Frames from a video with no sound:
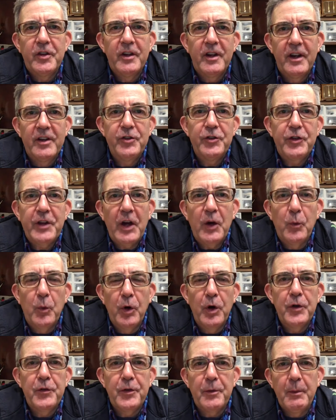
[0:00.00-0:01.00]
I just got
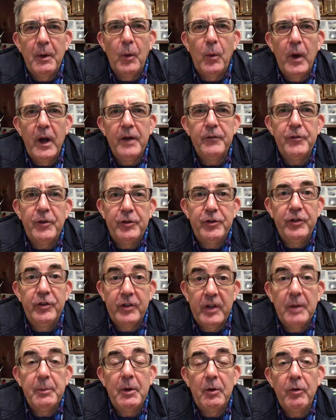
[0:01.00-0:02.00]
word from my wife that she's
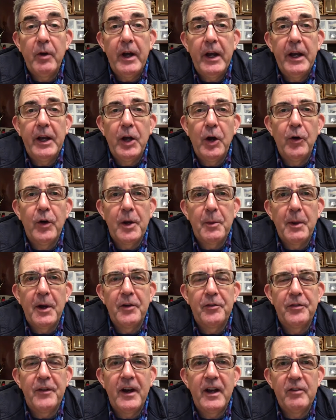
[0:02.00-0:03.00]
going to be ready to go in
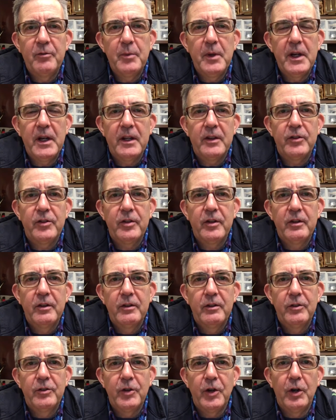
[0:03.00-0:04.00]
about 5 minutes.
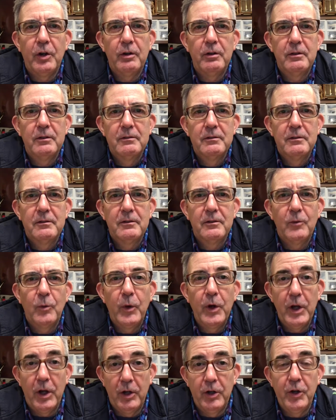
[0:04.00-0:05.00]
So
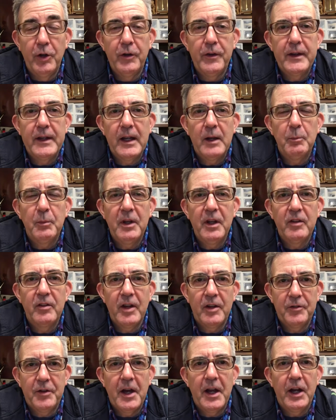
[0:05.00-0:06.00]
we all know that that means
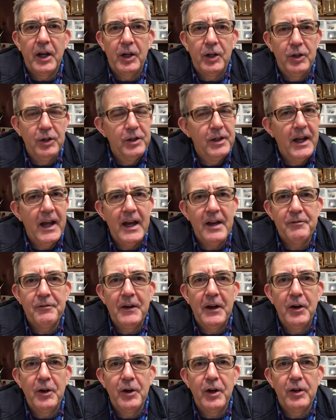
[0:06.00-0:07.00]
I've got a good half
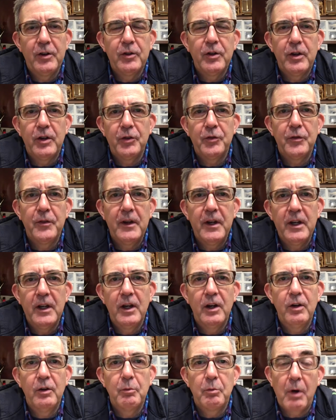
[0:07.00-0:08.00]
hour to do this
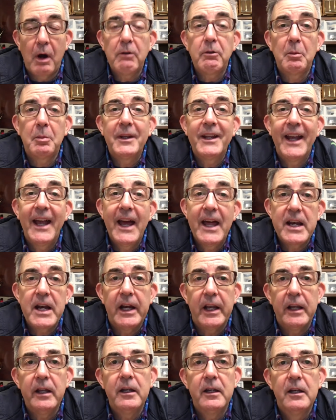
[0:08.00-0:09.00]
video, probably
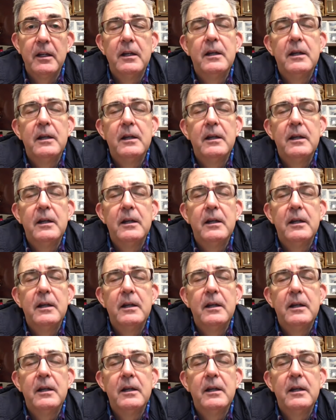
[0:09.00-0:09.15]
edit it,